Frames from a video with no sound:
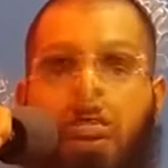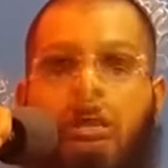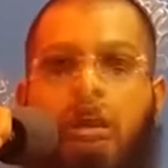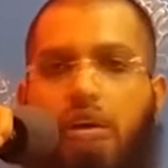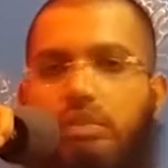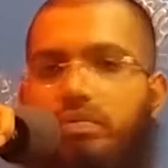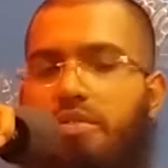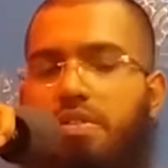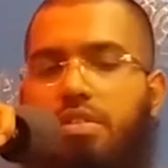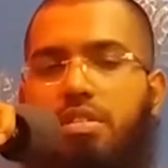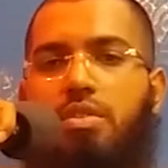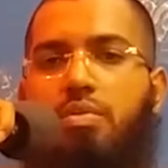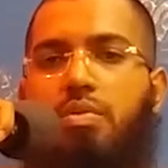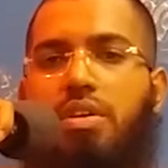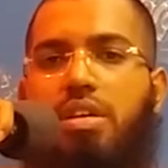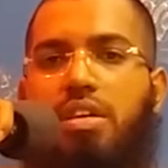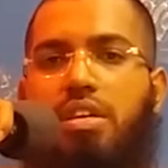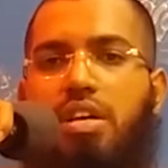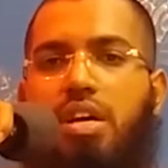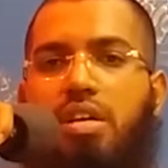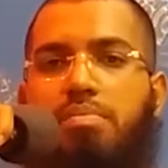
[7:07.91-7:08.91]
Obviously we
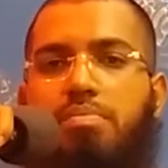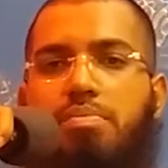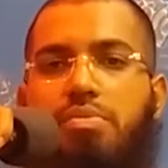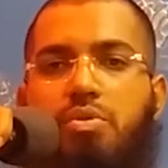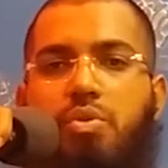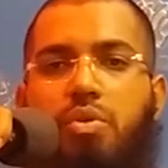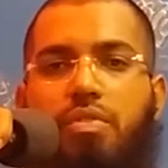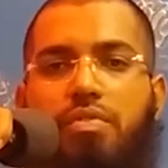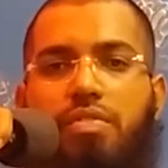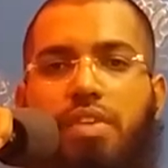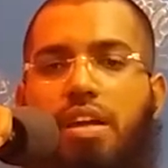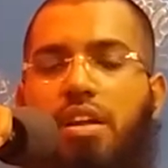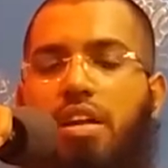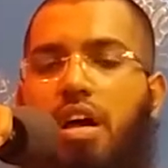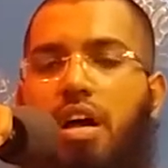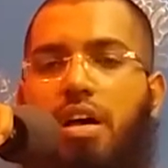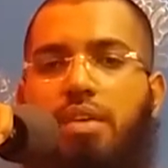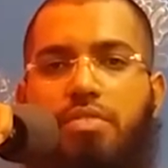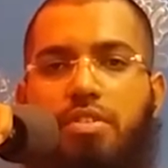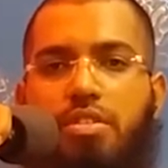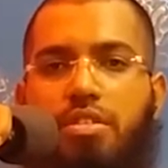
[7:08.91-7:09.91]
cannot prove and
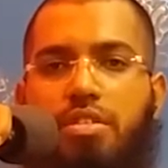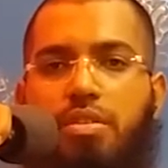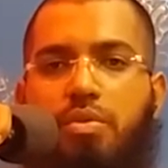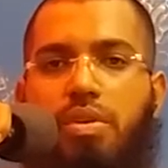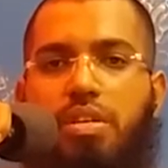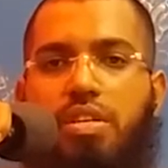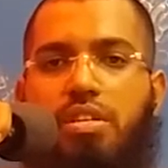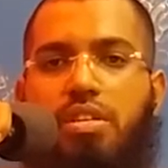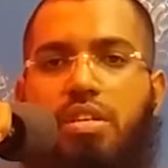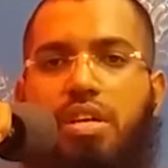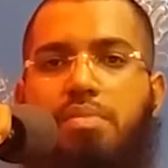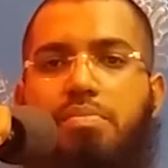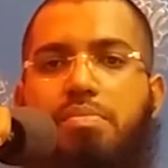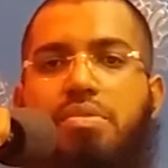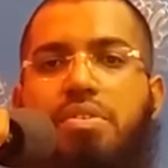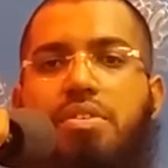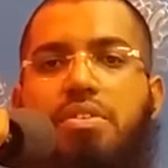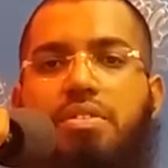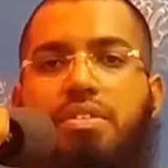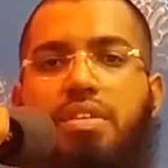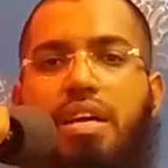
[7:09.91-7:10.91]
obviously we cannot
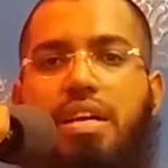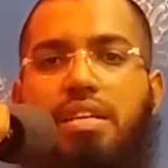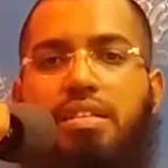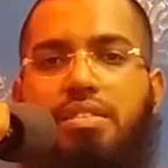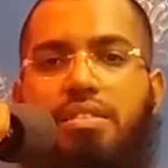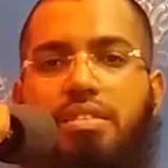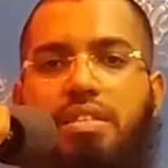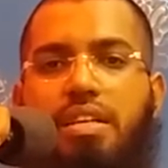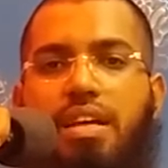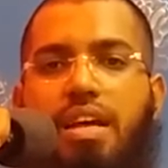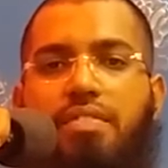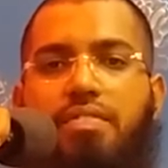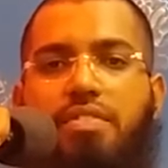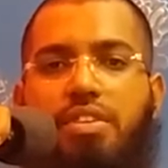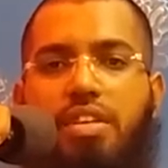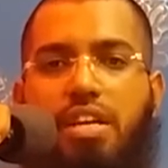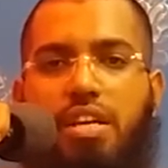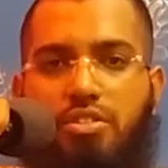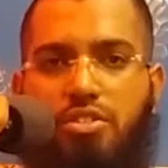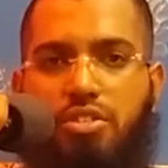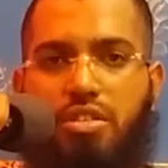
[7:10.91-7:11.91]
present the
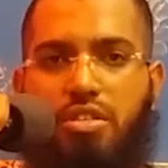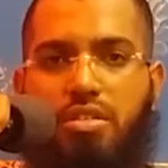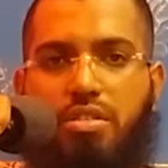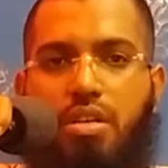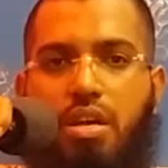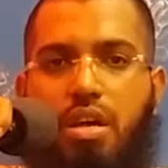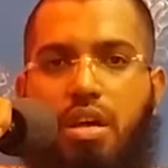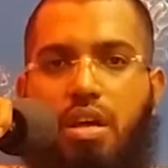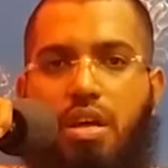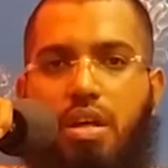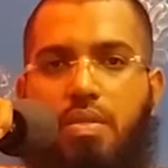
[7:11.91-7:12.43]
evidences,